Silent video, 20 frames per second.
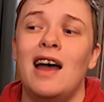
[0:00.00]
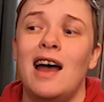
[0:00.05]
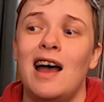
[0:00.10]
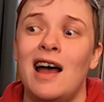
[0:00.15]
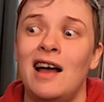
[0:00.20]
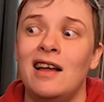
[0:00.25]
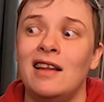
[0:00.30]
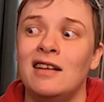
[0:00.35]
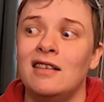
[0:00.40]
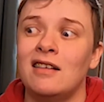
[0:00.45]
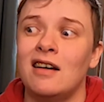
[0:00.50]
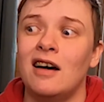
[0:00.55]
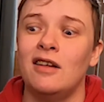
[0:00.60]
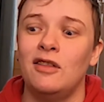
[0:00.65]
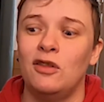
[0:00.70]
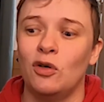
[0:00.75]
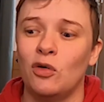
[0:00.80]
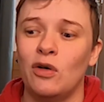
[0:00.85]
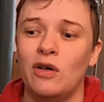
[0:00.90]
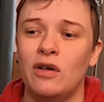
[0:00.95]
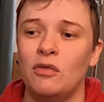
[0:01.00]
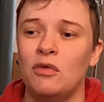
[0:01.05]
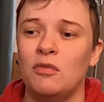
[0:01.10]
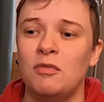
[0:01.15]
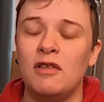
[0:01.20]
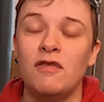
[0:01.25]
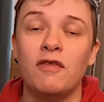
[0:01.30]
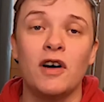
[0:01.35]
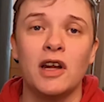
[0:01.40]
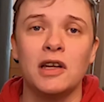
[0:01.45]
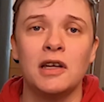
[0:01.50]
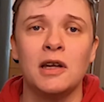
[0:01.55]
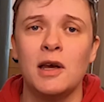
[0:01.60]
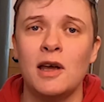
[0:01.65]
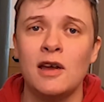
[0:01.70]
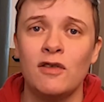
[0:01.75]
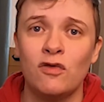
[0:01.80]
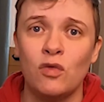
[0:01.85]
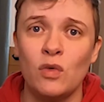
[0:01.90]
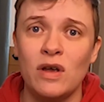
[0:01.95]
and I thought it would be fun
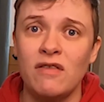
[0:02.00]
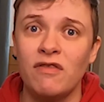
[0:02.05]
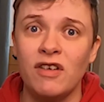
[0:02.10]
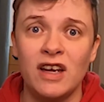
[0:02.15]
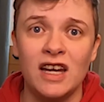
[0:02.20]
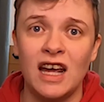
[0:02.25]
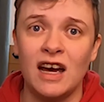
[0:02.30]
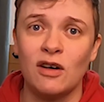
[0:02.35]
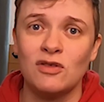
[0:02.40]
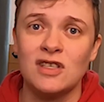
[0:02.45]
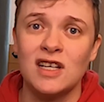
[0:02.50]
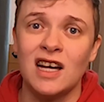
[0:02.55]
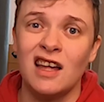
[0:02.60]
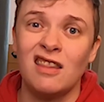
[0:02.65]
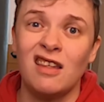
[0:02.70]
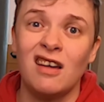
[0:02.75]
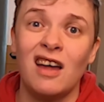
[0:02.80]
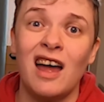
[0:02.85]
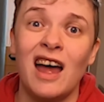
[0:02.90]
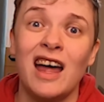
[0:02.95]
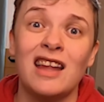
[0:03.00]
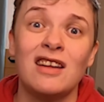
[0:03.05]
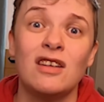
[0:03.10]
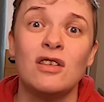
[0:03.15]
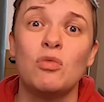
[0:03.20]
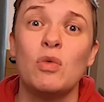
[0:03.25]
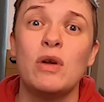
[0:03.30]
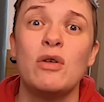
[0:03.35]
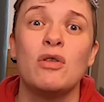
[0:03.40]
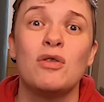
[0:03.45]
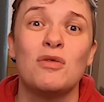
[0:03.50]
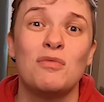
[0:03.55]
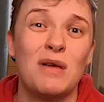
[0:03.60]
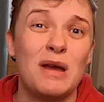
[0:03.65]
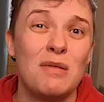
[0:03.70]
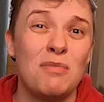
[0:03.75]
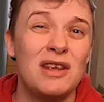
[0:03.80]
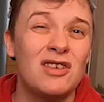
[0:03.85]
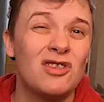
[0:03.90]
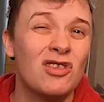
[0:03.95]
if we figured it out together and we could
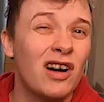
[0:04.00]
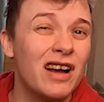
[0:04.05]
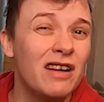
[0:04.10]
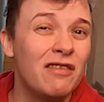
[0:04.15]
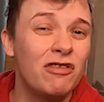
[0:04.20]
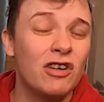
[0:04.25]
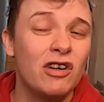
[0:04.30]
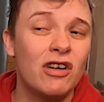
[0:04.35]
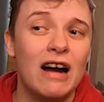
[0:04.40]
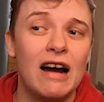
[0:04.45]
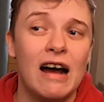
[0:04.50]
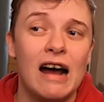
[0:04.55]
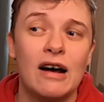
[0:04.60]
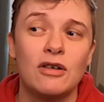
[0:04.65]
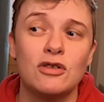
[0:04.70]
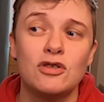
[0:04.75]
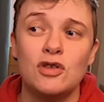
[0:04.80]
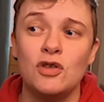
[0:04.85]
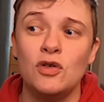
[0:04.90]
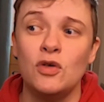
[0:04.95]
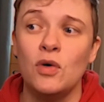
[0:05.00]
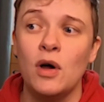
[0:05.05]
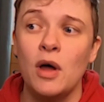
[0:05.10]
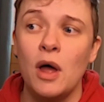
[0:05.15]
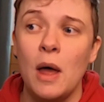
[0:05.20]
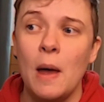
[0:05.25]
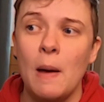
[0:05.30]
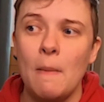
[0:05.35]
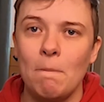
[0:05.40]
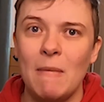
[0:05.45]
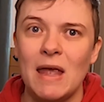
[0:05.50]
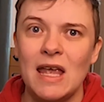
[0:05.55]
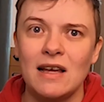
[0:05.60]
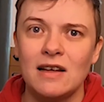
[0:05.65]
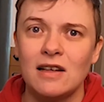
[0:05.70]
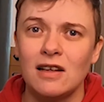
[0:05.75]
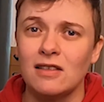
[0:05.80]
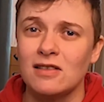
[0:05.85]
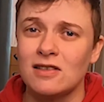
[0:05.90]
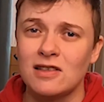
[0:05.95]
maybe try and figure out how to
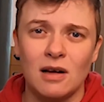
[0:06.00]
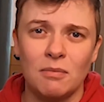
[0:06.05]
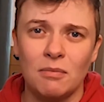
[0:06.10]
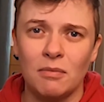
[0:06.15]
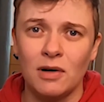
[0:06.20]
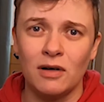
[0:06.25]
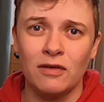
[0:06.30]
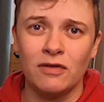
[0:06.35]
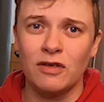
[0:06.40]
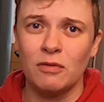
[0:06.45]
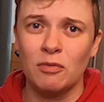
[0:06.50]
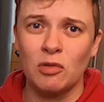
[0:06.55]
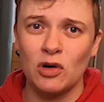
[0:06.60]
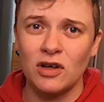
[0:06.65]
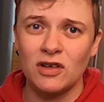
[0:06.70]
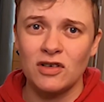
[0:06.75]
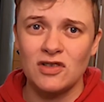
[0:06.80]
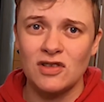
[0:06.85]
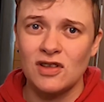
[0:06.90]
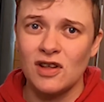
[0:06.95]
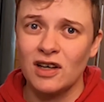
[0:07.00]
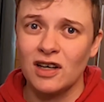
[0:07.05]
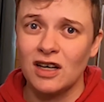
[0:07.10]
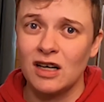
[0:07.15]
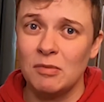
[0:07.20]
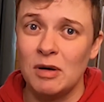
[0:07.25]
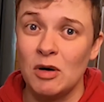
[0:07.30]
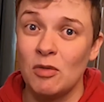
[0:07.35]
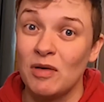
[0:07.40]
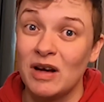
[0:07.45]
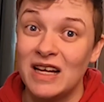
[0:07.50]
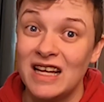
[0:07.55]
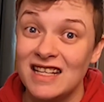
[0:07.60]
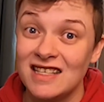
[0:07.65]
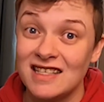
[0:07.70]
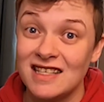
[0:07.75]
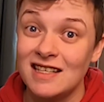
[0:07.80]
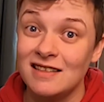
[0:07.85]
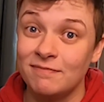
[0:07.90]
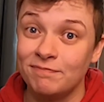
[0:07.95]
make some of the products that are going to be on my
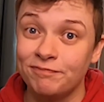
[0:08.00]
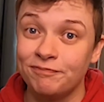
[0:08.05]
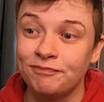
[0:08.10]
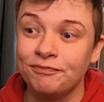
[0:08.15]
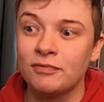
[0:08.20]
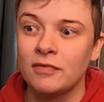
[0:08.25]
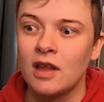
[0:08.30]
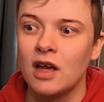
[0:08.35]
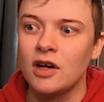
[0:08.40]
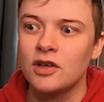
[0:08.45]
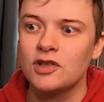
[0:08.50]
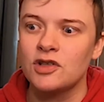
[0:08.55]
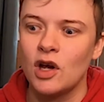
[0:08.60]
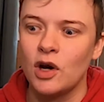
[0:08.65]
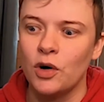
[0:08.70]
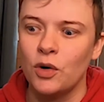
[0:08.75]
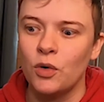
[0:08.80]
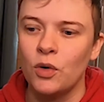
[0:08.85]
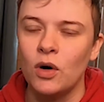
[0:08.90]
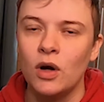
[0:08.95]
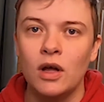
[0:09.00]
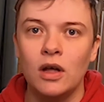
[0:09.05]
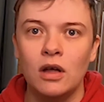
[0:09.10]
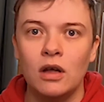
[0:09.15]
Etsy. So